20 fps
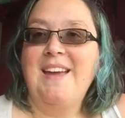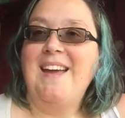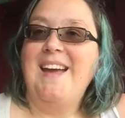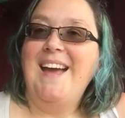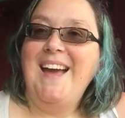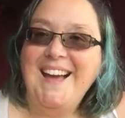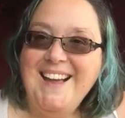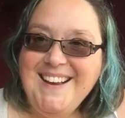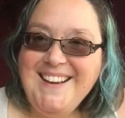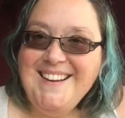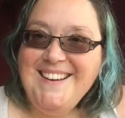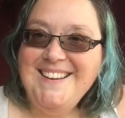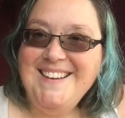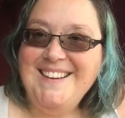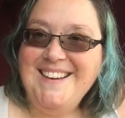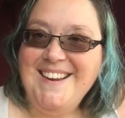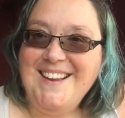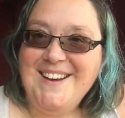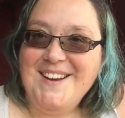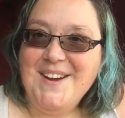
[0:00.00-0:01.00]

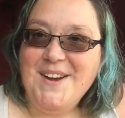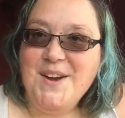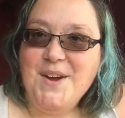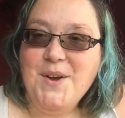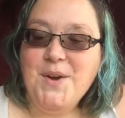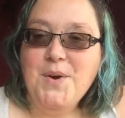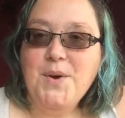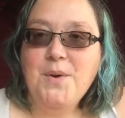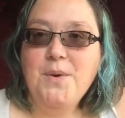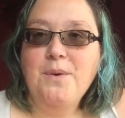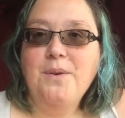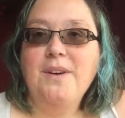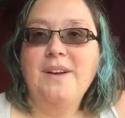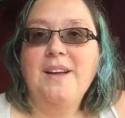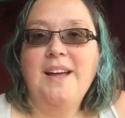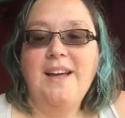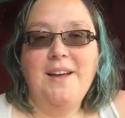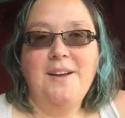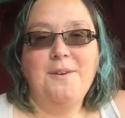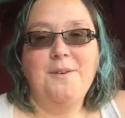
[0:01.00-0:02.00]
"Hello,
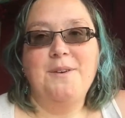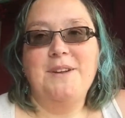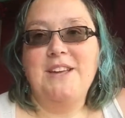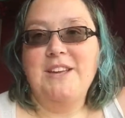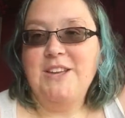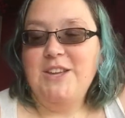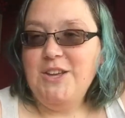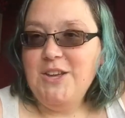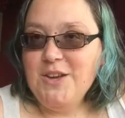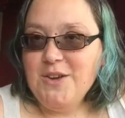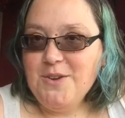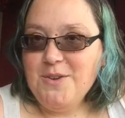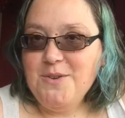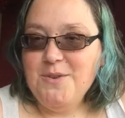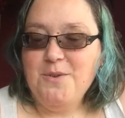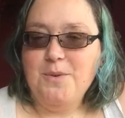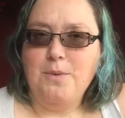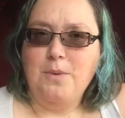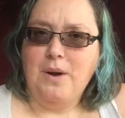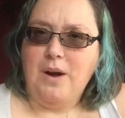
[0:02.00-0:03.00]
how are
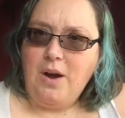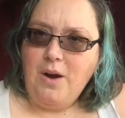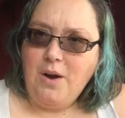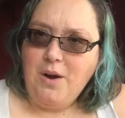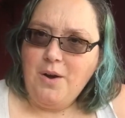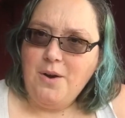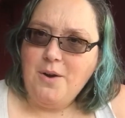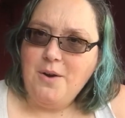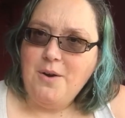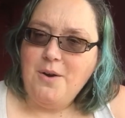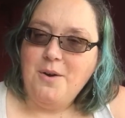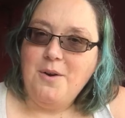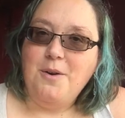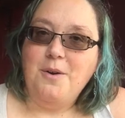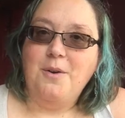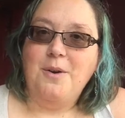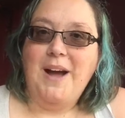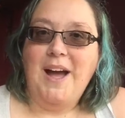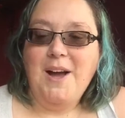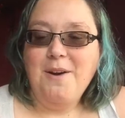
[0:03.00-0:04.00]
you?
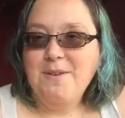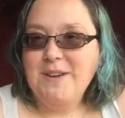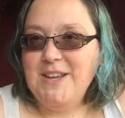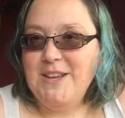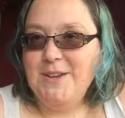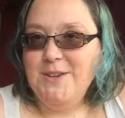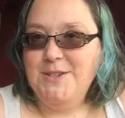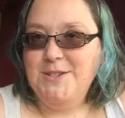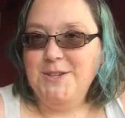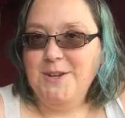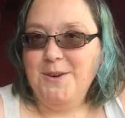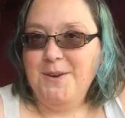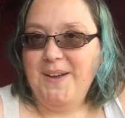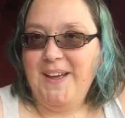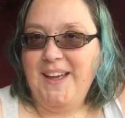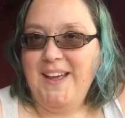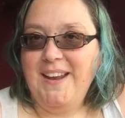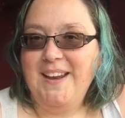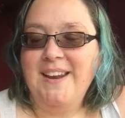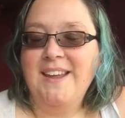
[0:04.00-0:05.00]
Oh, how are you
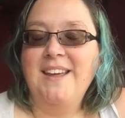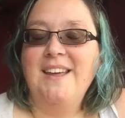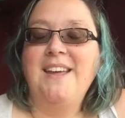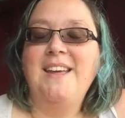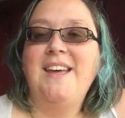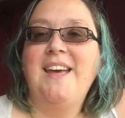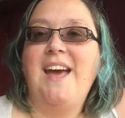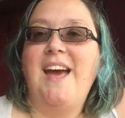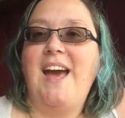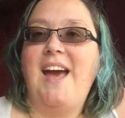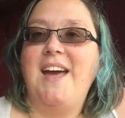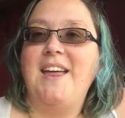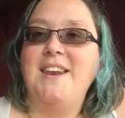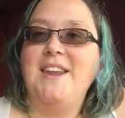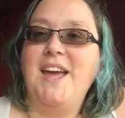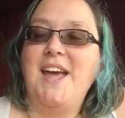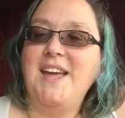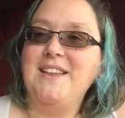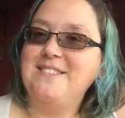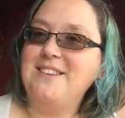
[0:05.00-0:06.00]
doing?"
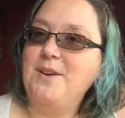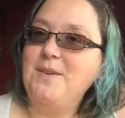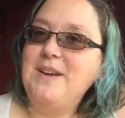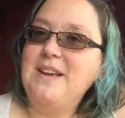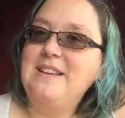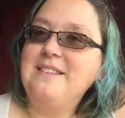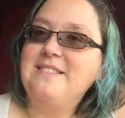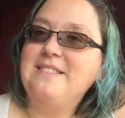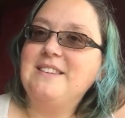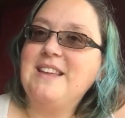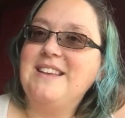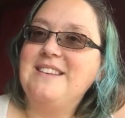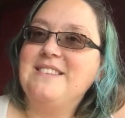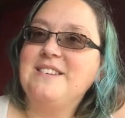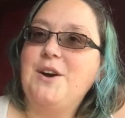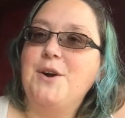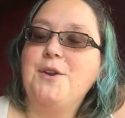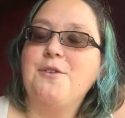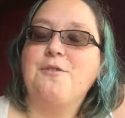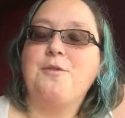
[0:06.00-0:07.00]
And so it's
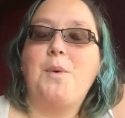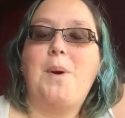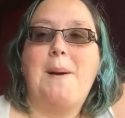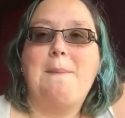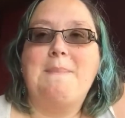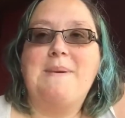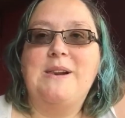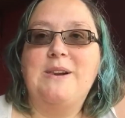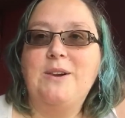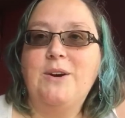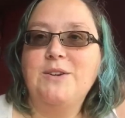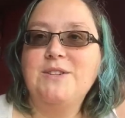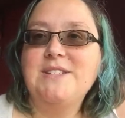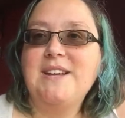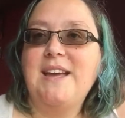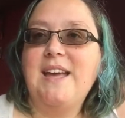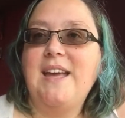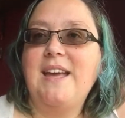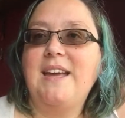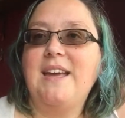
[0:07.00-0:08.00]
kind of quite
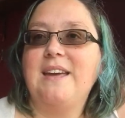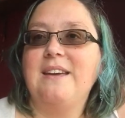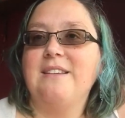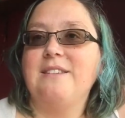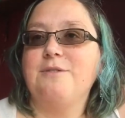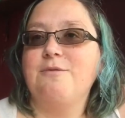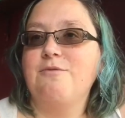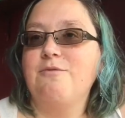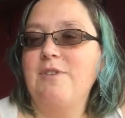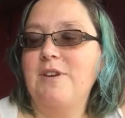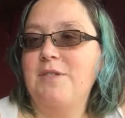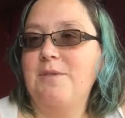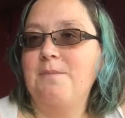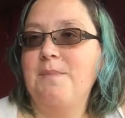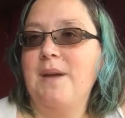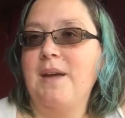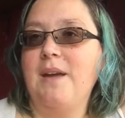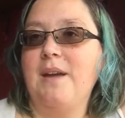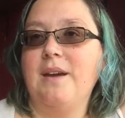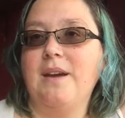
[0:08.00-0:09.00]
melodic, it's
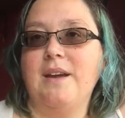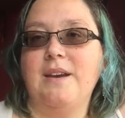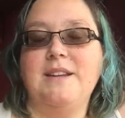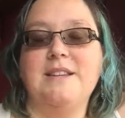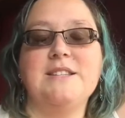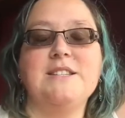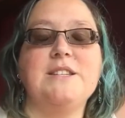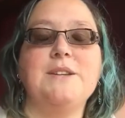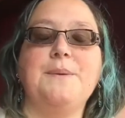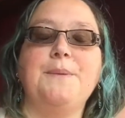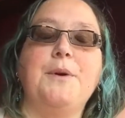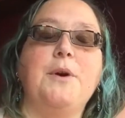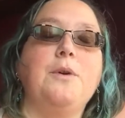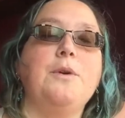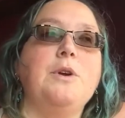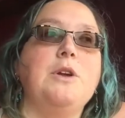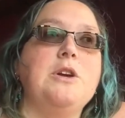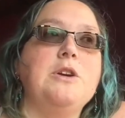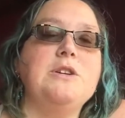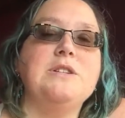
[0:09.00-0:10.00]
rhythmic, and it's
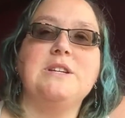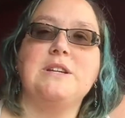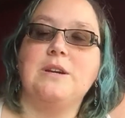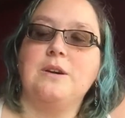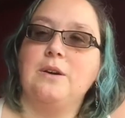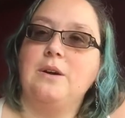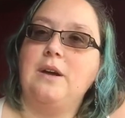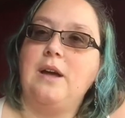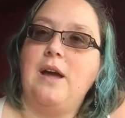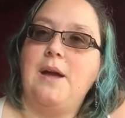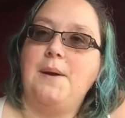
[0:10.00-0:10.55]
using